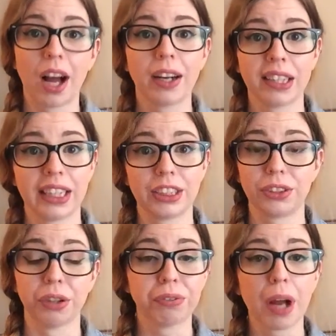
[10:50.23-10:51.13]
holidays
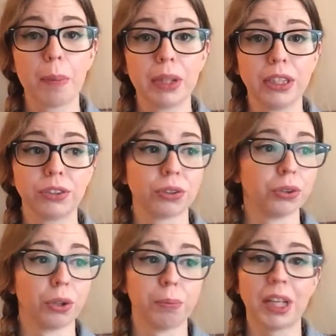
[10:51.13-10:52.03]
to your family or to
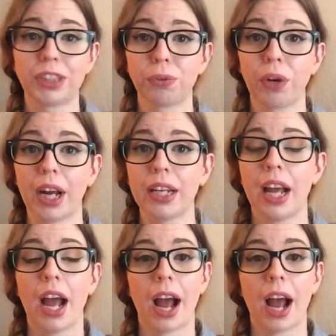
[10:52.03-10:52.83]
your best friend,